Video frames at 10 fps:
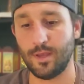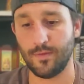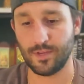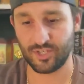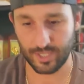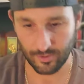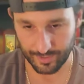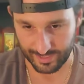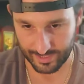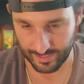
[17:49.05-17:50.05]
The
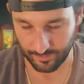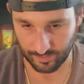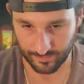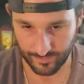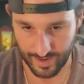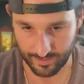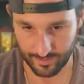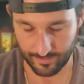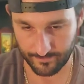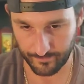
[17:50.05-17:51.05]
shield is a symbol of
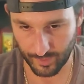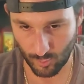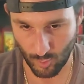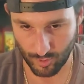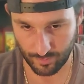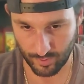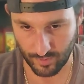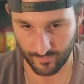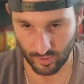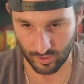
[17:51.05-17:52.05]
faith. Quote,
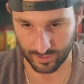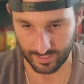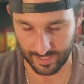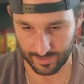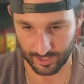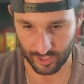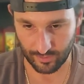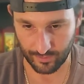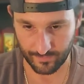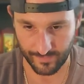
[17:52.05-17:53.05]
above all, take the
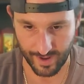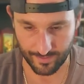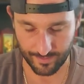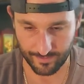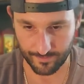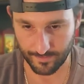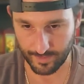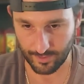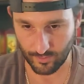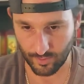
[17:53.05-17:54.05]
shield of faith.
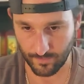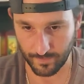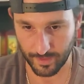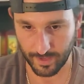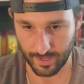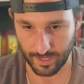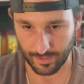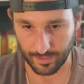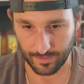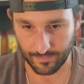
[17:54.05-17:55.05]
End quote.
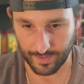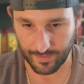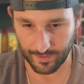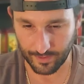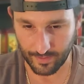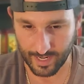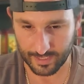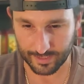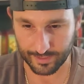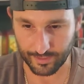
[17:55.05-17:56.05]
Indeed, the faith in
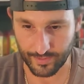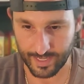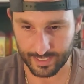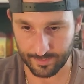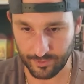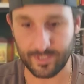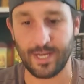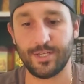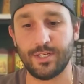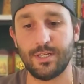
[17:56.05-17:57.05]
Christ is the greatest
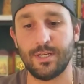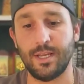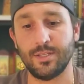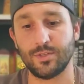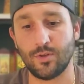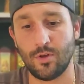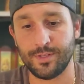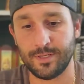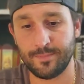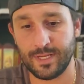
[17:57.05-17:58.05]
protection against all
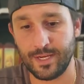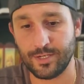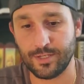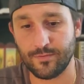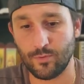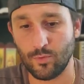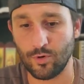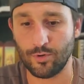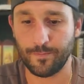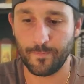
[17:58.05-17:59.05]
temptations of the
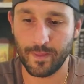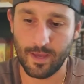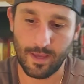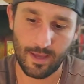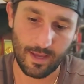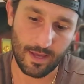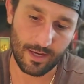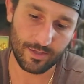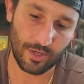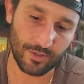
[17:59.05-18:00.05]
world. It
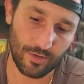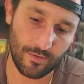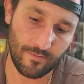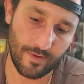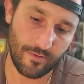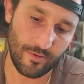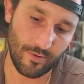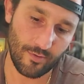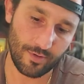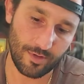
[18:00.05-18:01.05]
is also very
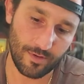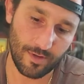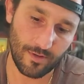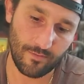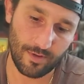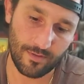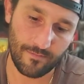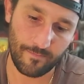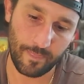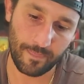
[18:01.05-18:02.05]
root of all
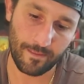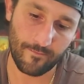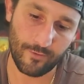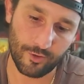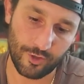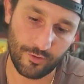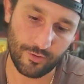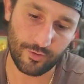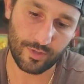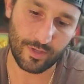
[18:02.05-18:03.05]
the
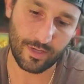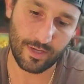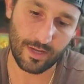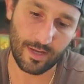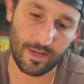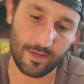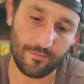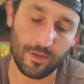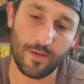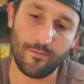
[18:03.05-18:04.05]
virtues and
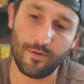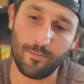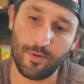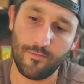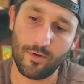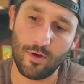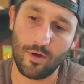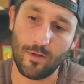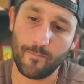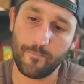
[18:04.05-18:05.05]
of love above
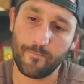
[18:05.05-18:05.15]
all.